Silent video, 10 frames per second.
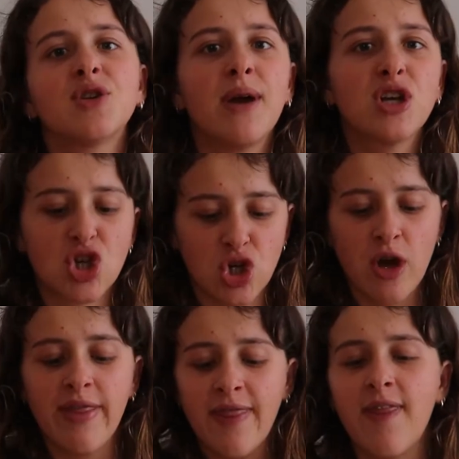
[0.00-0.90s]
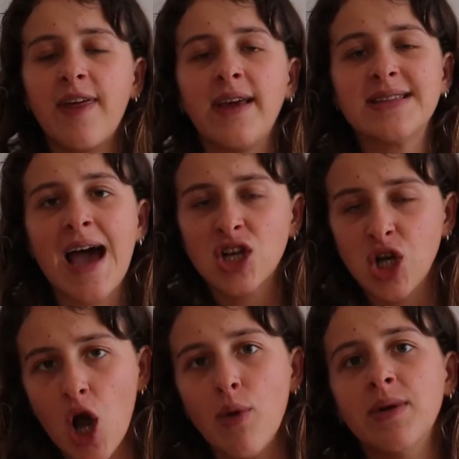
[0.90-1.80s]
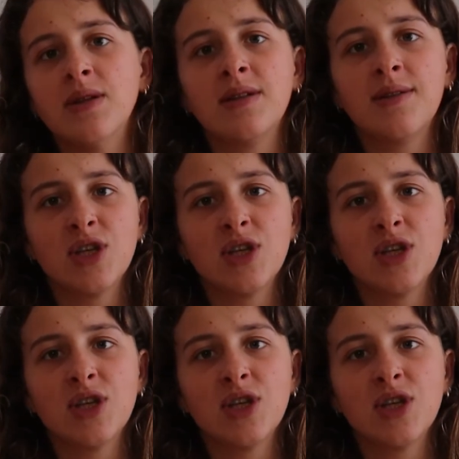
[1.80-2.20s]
to make sure that the thing is actually open